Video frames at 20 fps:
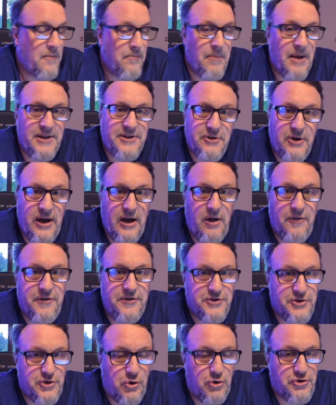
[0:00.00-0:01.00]
Mental health
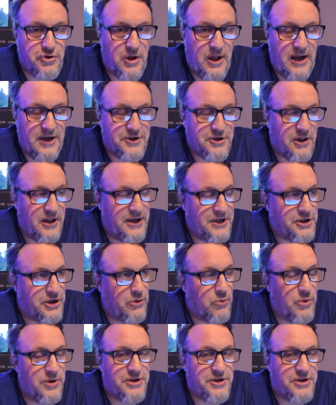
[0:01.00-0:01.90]
and social isolation,